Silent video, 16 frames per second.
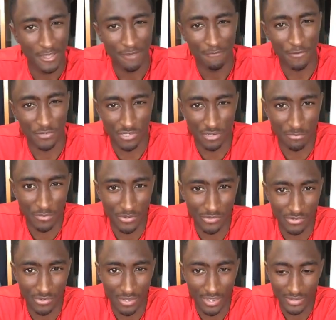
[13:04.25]
for some
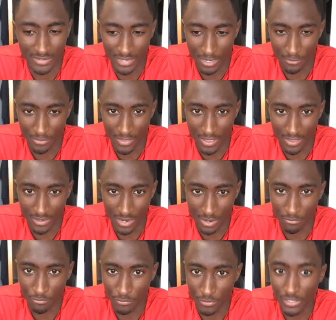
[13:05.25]
reason, I doubt that.
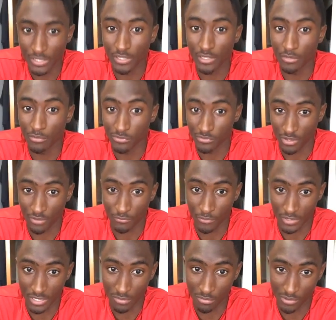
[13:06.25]
I'm really good with software
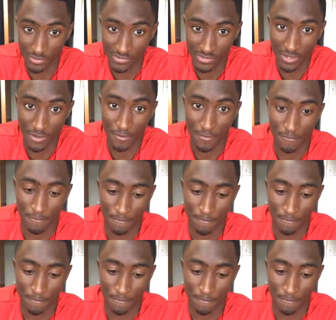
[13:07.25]
keyboards now.